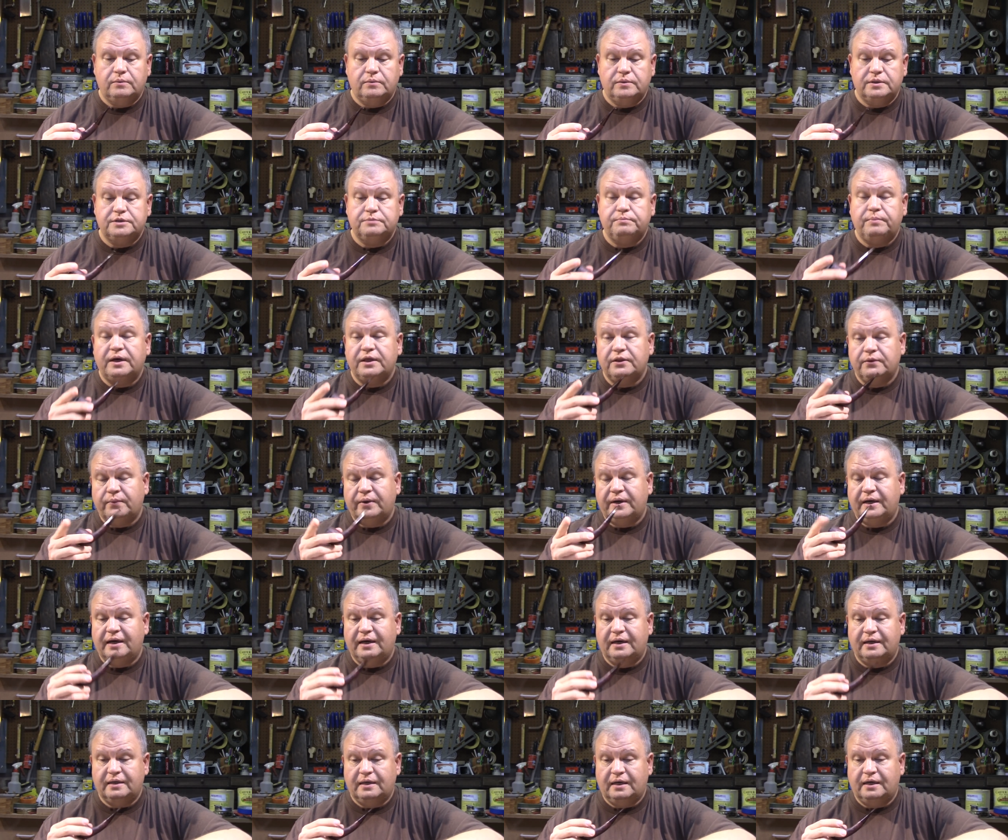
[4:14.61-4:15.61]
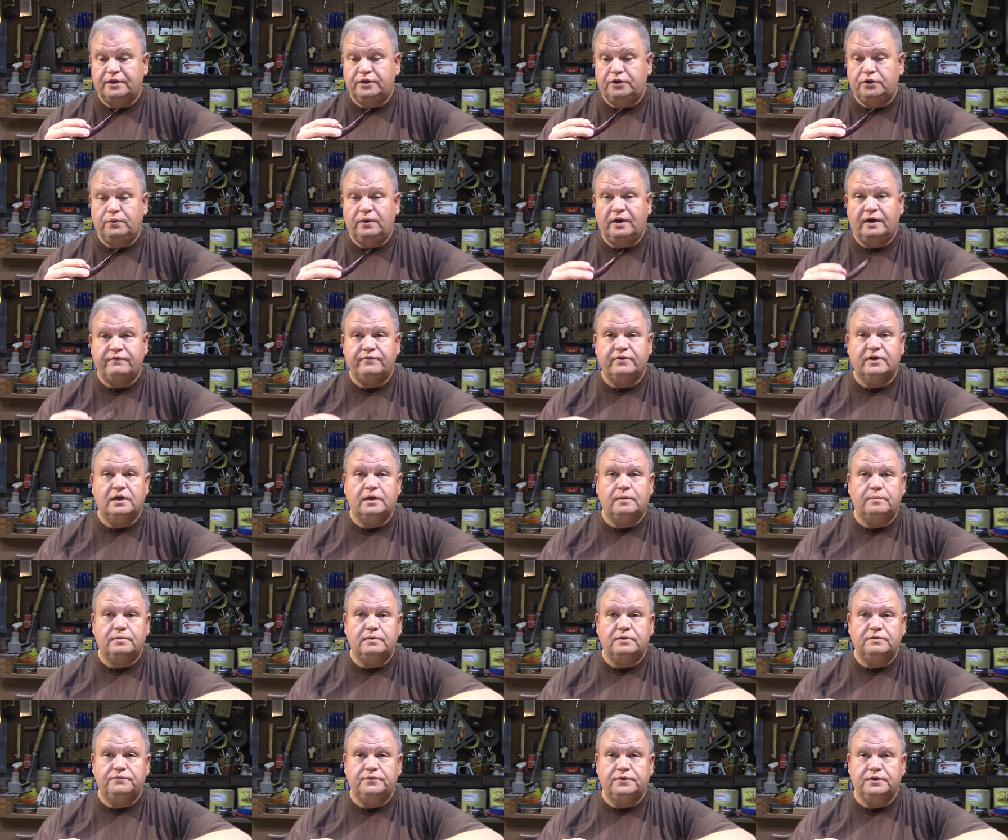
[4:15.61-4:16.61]
which, by the way, I, I do have a
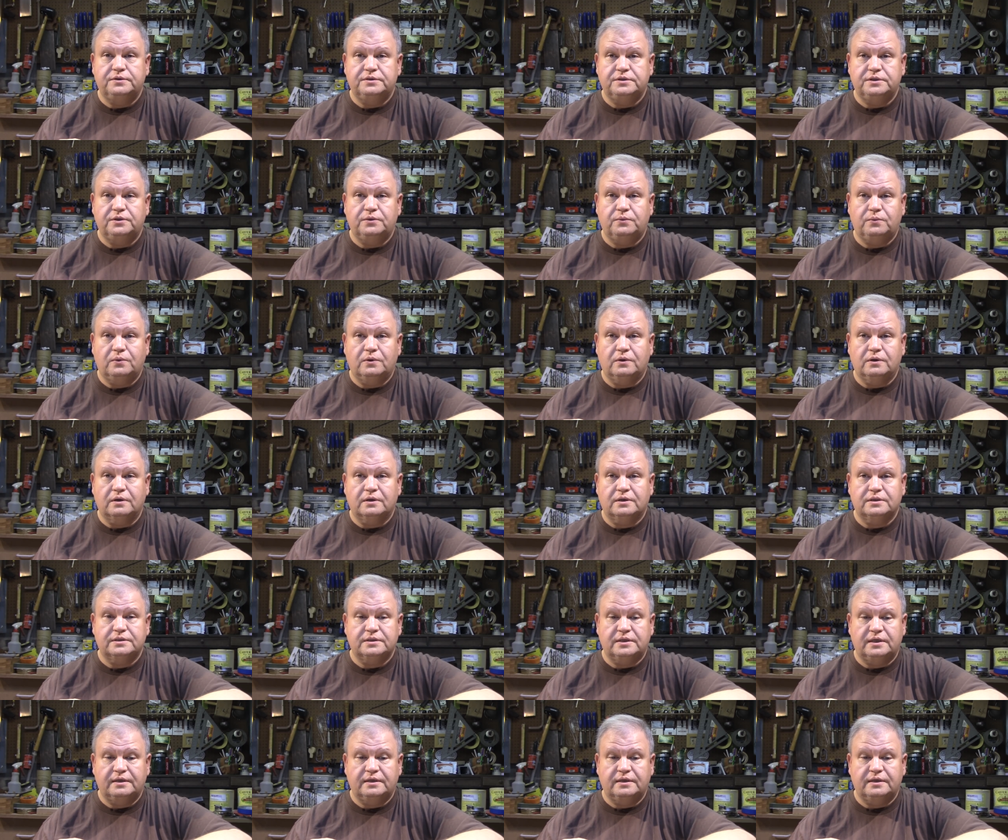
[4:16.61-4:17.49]
couple of those in the works.